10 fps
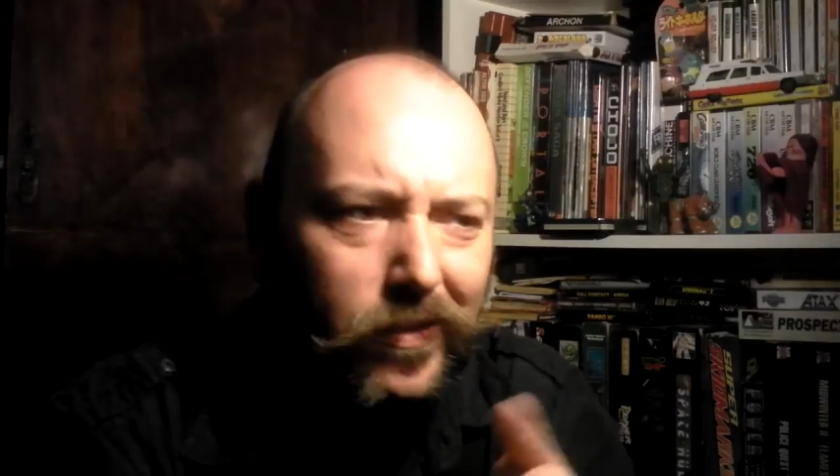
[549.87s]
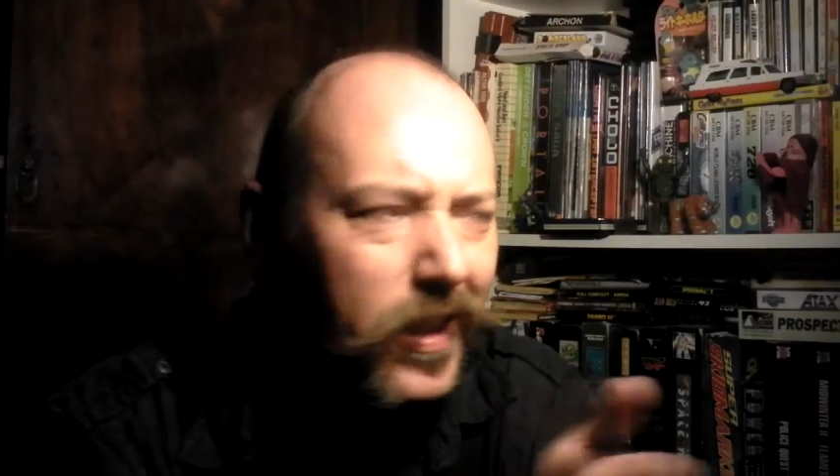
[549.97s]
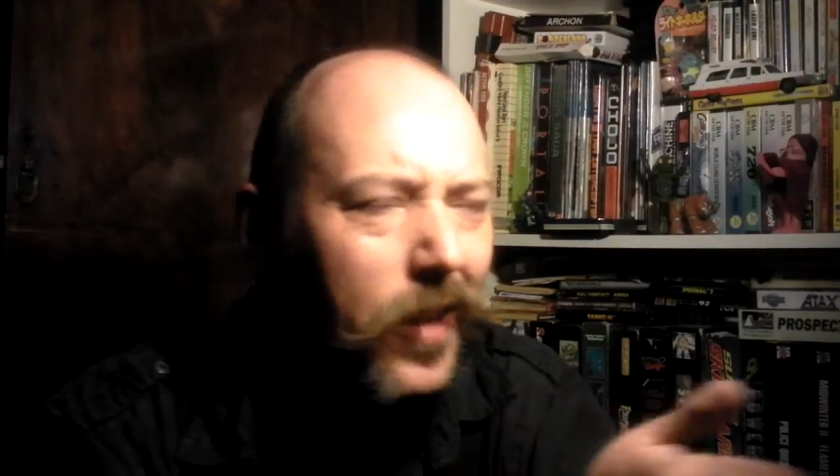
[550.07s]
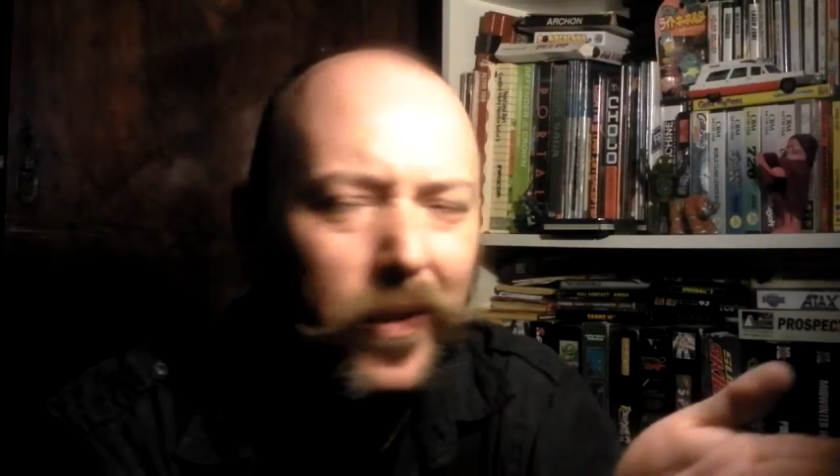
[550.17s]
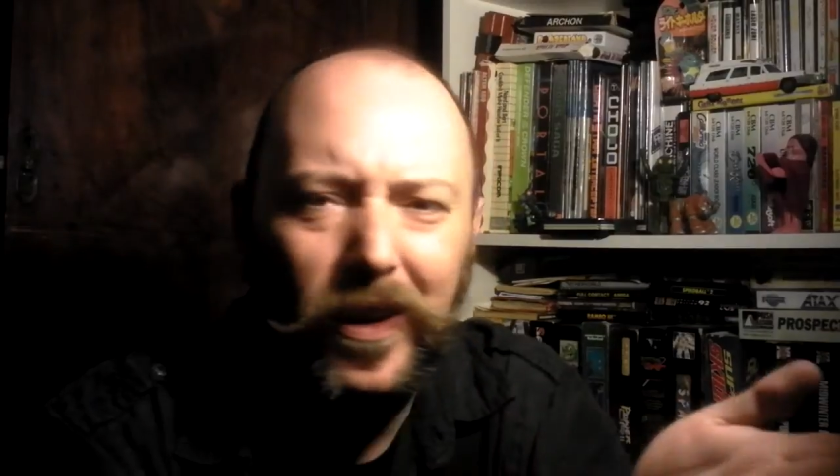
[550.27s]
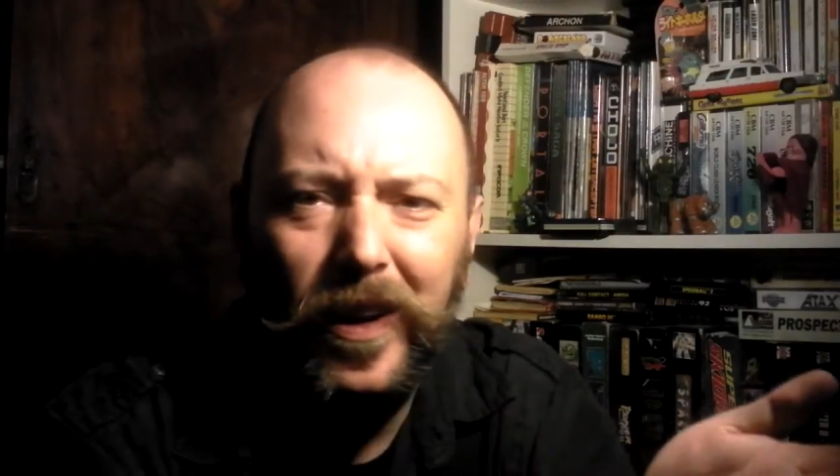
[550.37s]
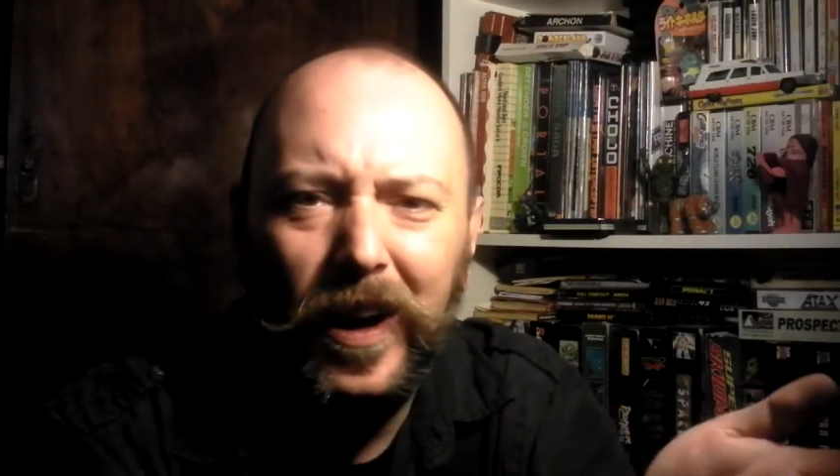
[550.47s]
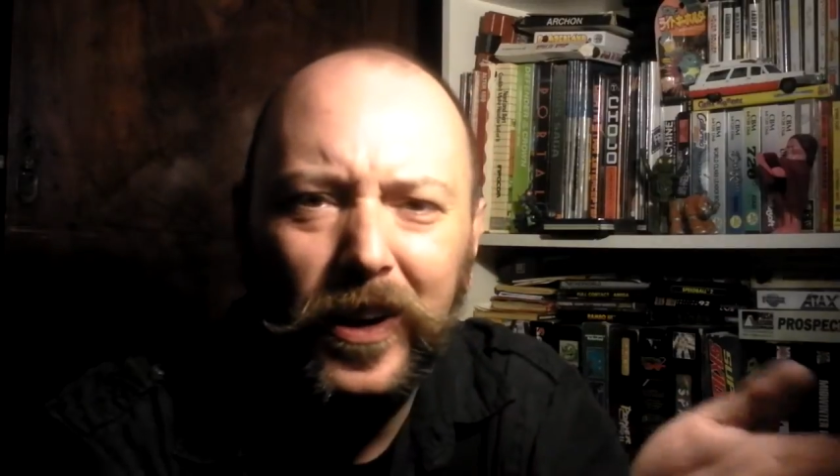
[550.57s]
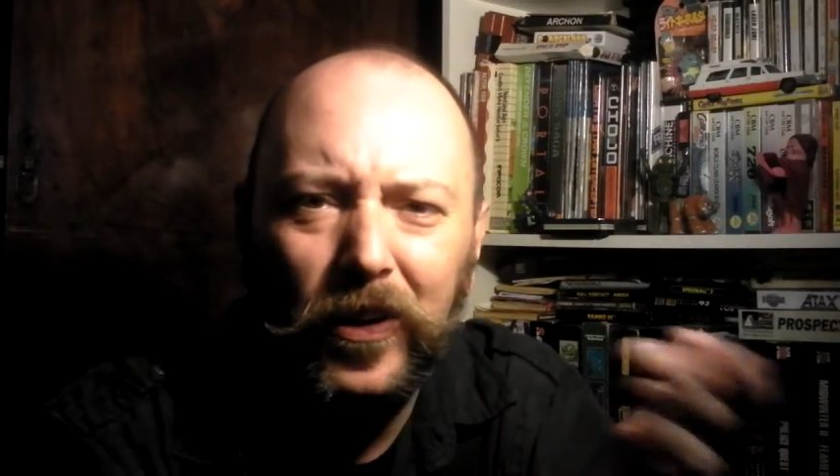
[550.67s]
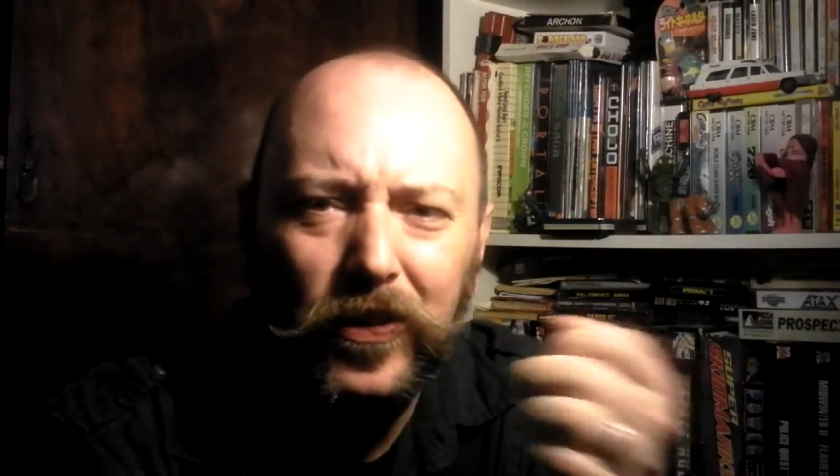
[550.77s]
you know,
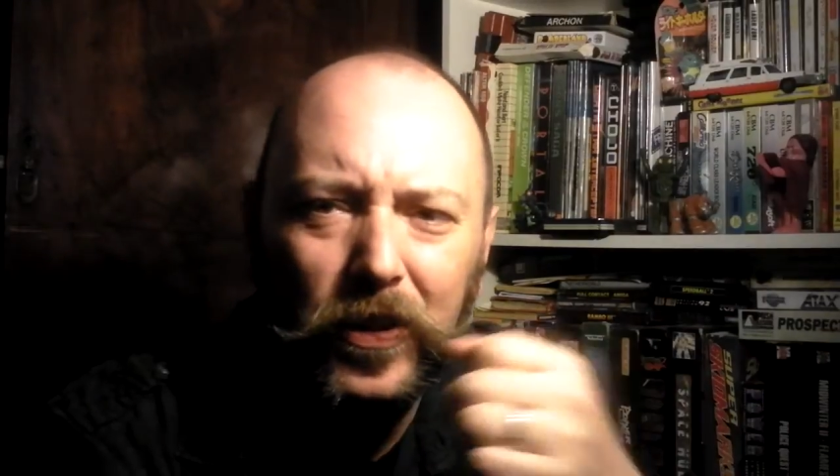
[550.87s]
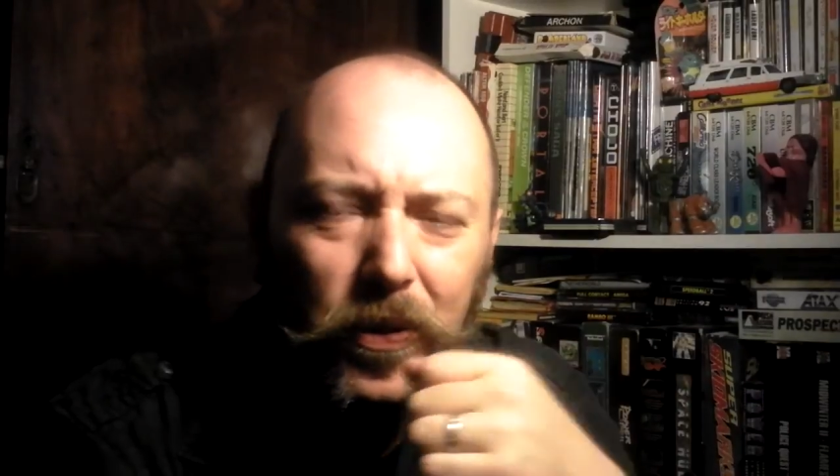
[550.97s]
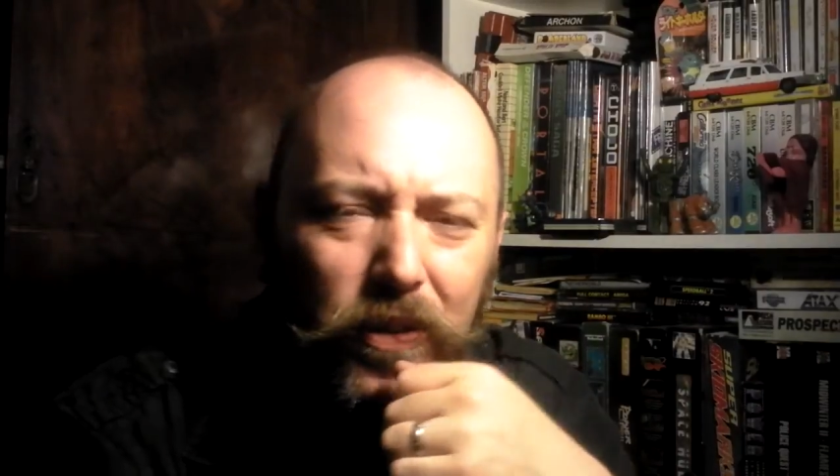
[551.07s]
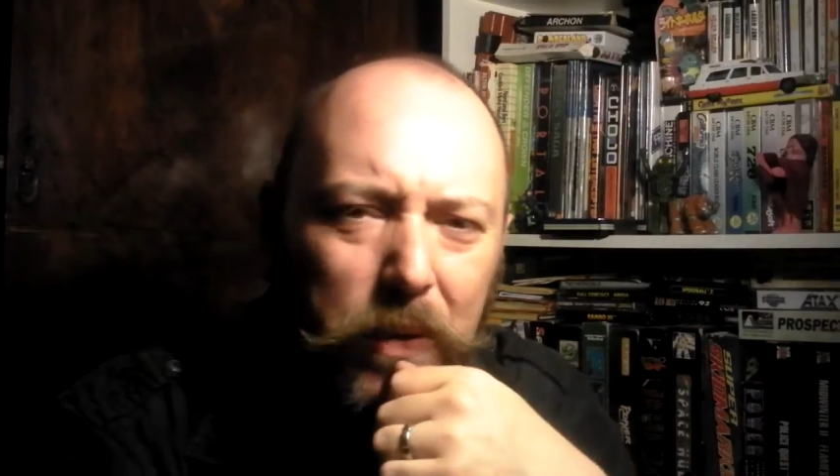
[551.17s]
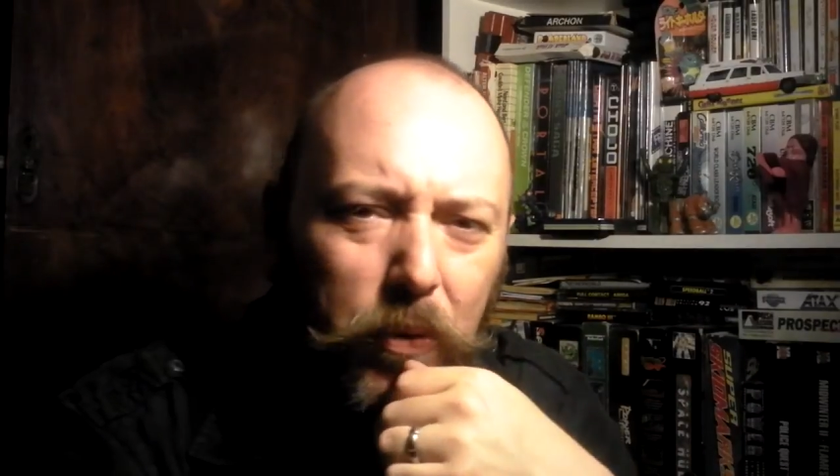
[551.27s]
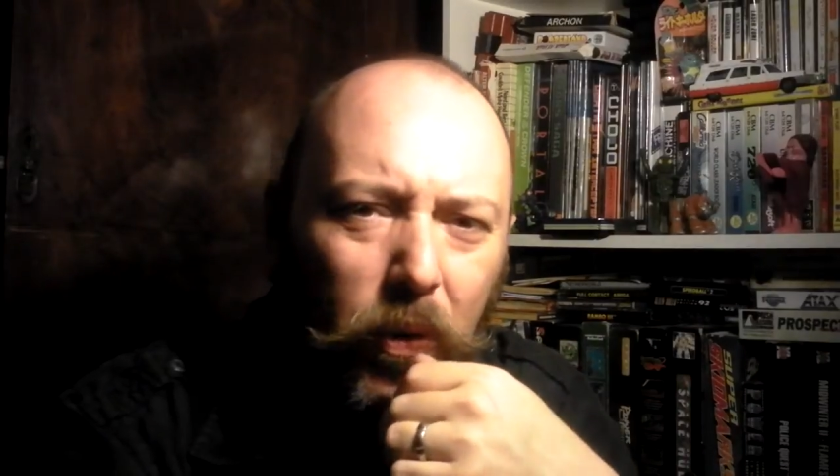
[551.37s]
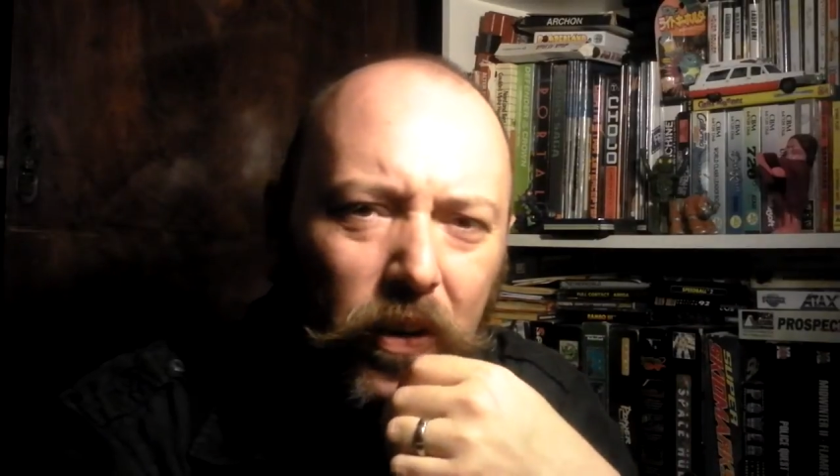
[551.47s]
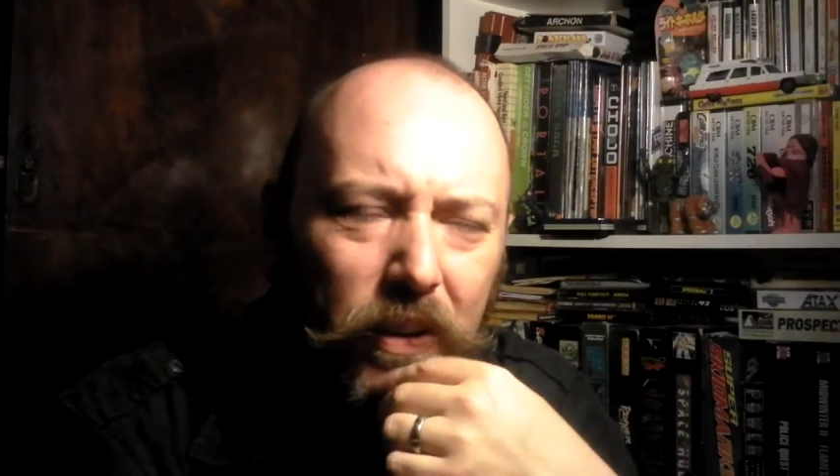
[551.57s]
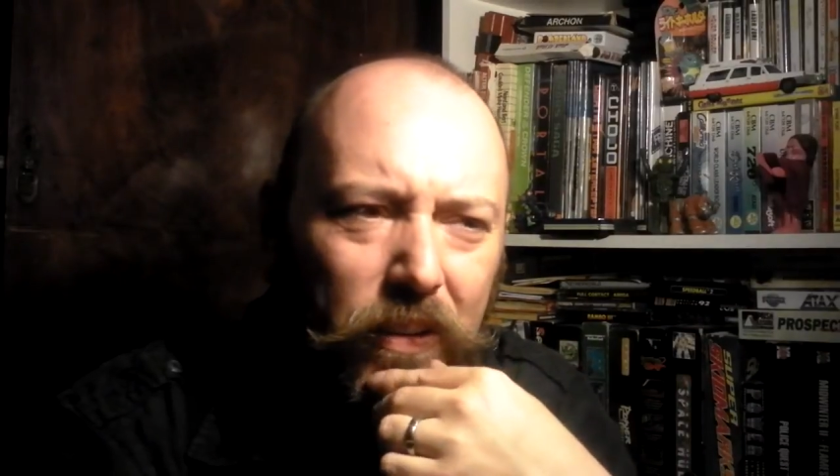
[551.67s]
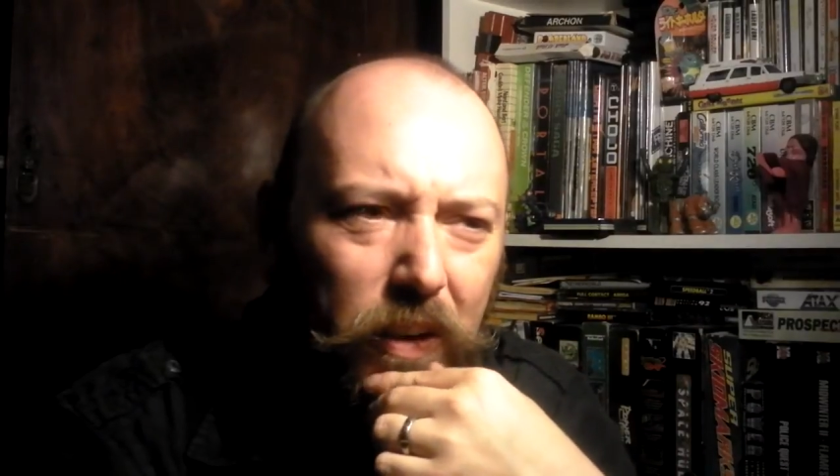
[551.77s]
I can't do the same
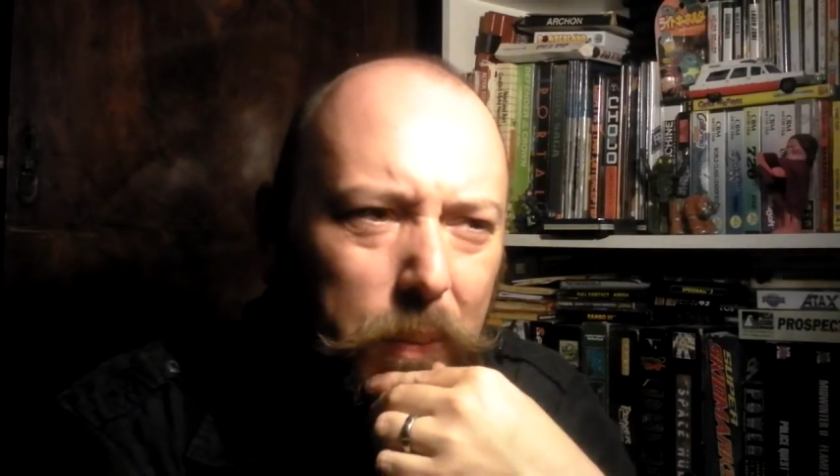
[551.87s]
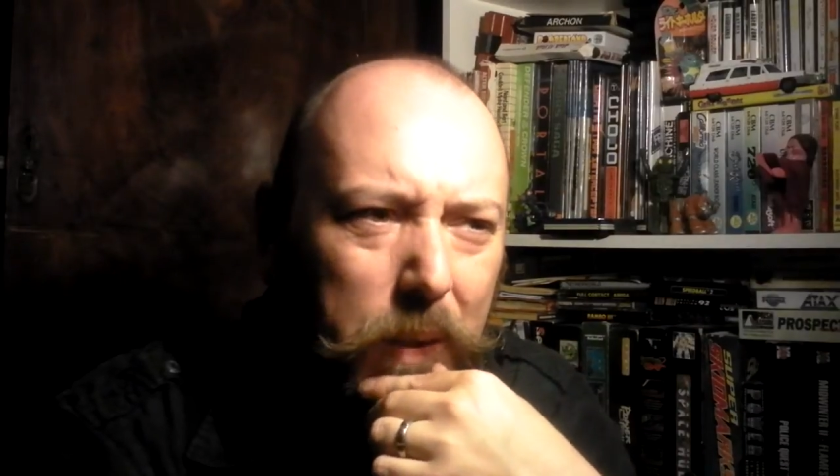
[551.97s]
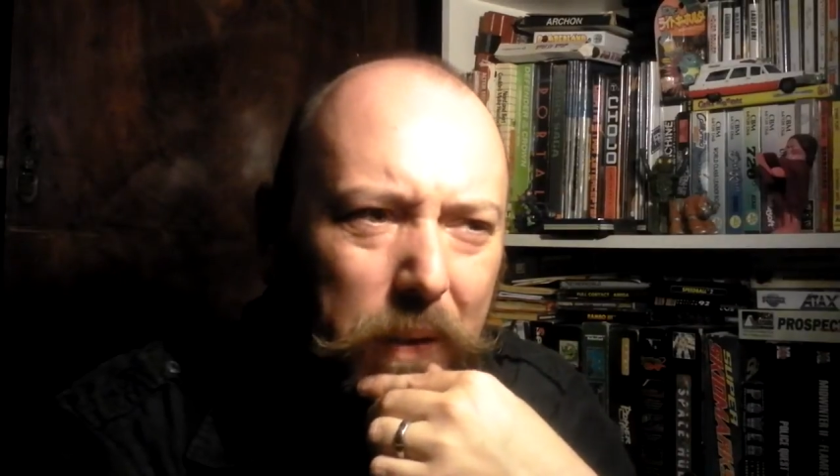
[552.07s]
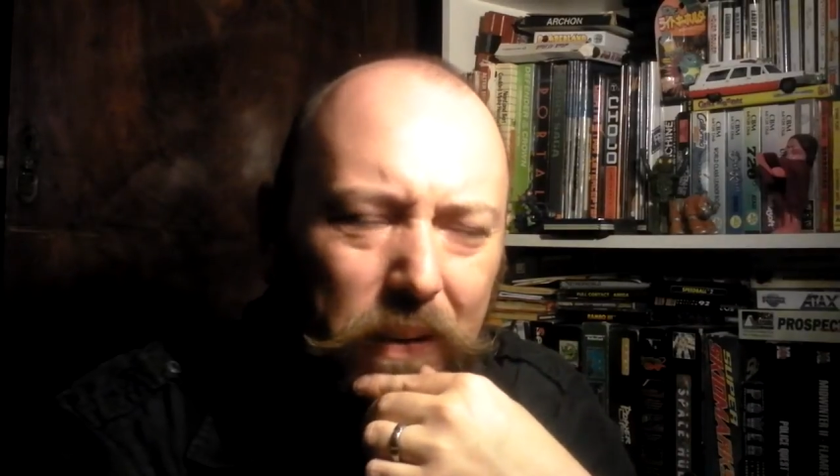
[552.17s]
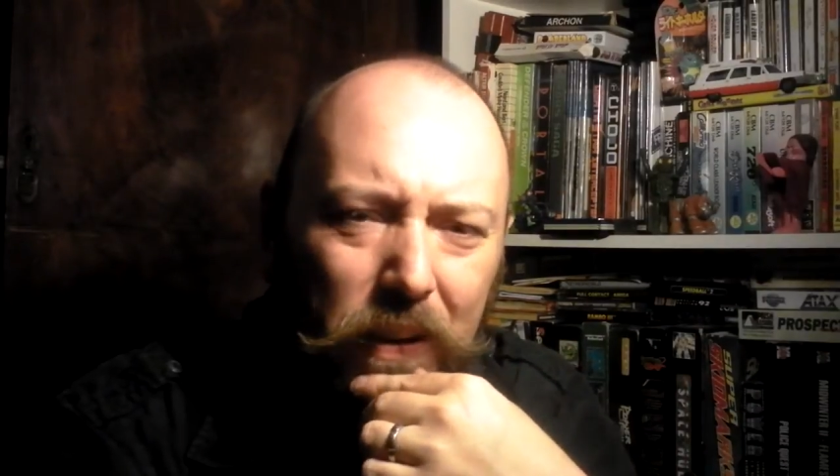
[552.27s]
quality as other people.